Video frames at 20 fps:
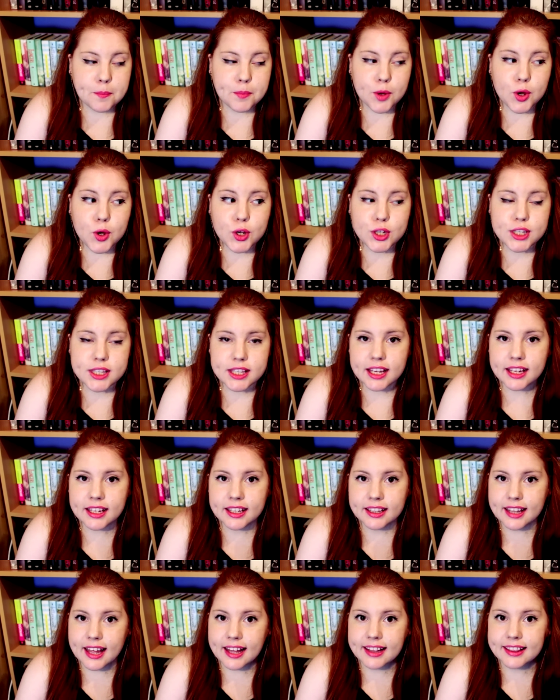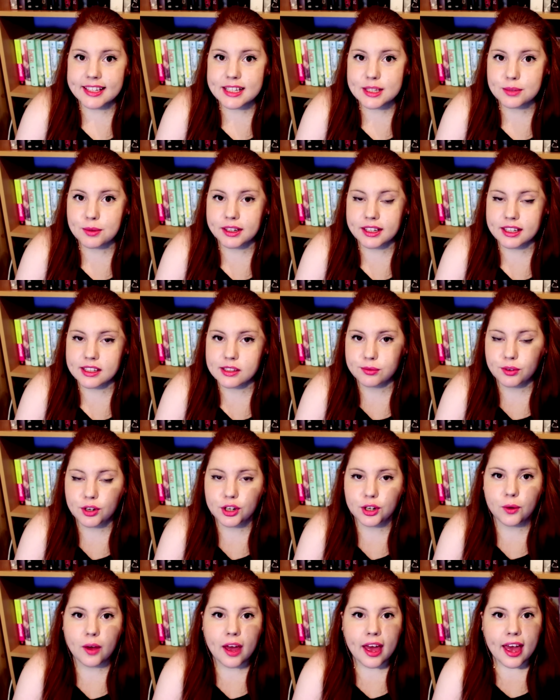books, then this one is
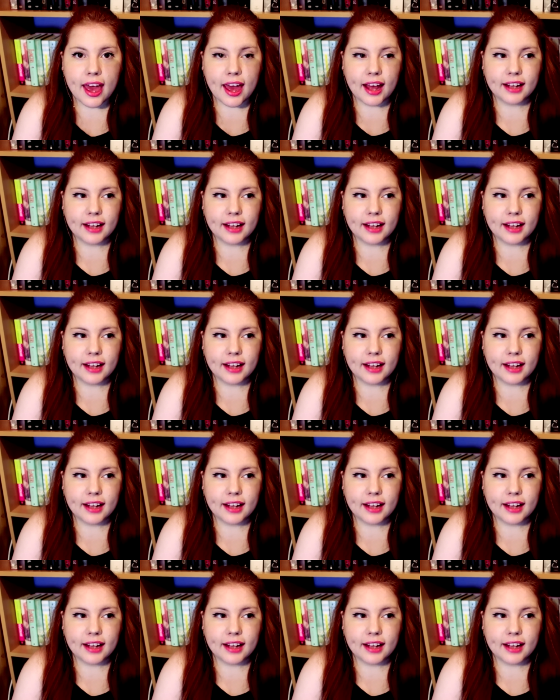for you.